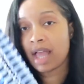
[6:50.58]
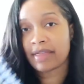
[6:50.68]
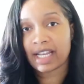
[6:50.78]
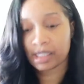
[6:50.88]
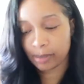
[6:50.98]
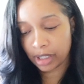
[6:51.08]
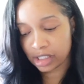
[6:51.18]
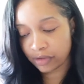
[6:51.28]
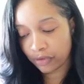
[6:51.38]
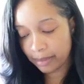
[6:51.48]
that's a
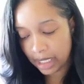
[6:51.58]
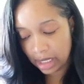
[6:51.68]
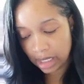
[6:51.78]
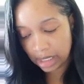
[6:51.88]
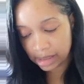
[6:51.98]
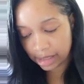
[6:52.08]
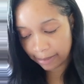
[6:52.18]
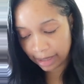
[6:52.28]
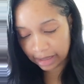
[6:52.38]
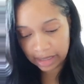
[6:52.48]
plus for me. It
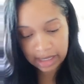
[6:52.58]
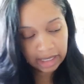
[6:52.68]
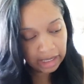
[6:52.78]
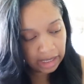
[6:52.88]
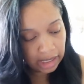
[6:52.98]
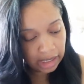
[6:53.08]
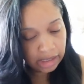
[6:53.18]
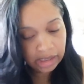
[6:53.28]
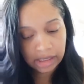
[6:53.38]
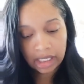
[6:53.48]
stopped at the
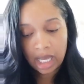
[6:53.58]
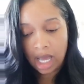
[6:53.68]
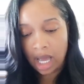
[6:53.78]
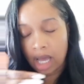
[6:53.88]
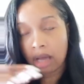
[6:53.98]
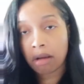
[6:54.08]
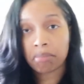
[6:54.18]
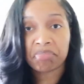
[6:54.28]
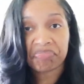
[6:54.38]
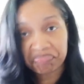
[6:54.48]
knees. Um,
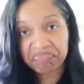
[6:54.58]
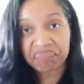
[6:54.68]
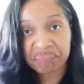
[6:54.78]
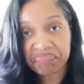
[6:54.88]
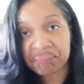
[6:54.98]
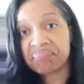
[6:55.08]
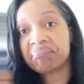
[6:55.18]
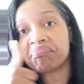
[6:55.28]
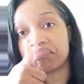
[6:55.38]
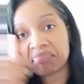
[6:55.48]

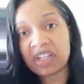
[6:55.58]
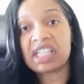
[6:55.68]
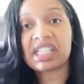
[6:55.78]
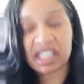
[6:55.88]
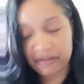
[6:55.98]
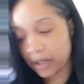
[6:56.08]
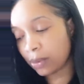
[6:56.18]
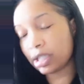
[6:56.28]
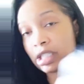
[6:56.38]
it's giving what